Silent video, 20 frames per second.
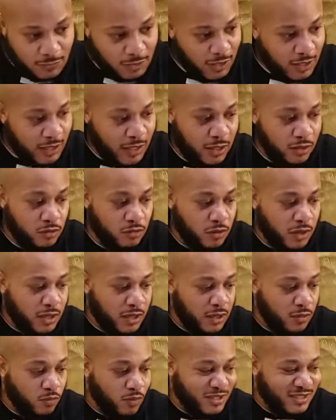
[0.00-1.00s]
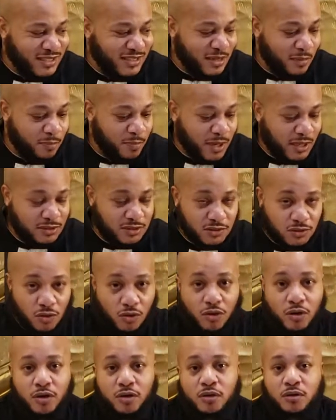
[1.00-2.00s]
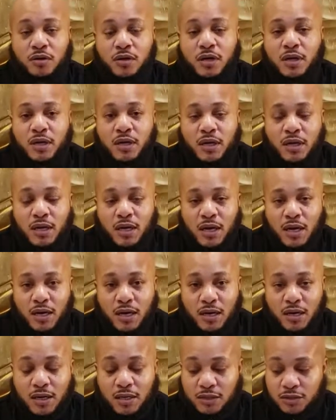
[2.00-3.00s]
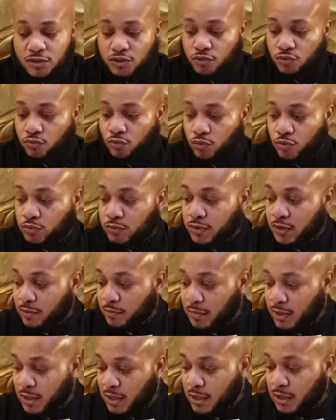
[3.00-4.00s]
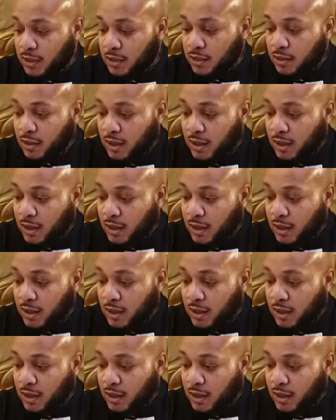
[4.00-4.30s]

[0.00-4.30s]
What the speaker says: and I knew that it wasn't the best soil to root them in.